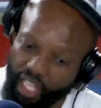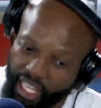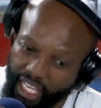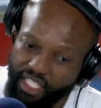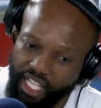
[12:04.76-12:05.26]
over the
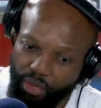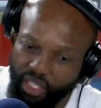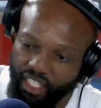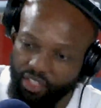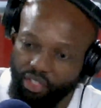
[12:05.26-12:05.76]
years that
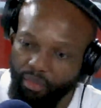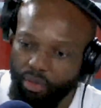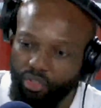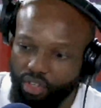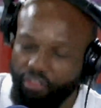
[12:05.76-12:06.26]
were sent to the
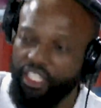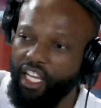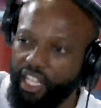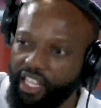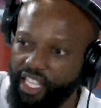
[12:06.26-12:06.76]
post office,
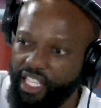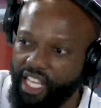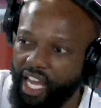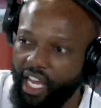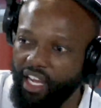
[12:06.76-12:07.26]

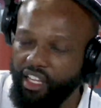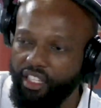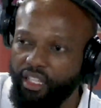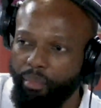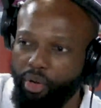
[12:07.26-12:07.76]
these are
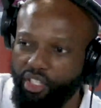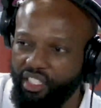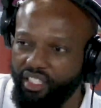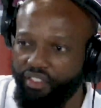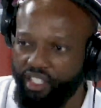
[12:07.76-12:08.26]
the
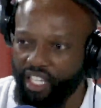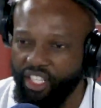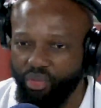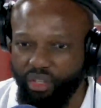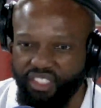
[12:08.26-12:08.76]
positive
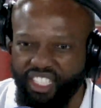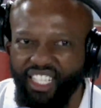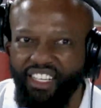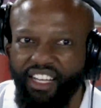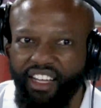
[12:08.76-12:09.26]
results we have
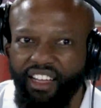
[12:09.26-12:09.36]
seen?